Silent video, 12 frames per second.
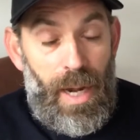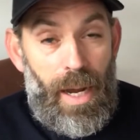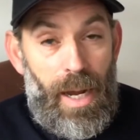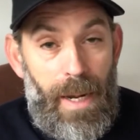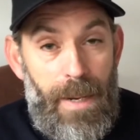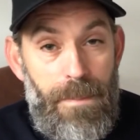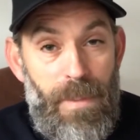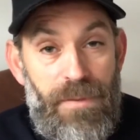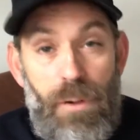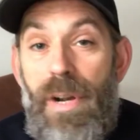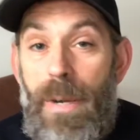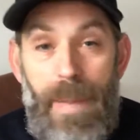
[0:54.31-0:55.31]
If
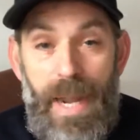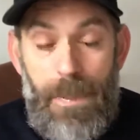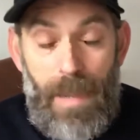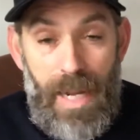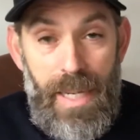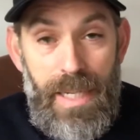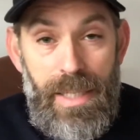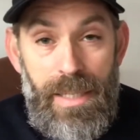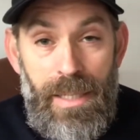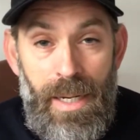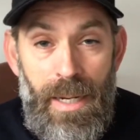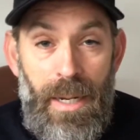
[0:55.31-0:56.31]
you're in a bad place,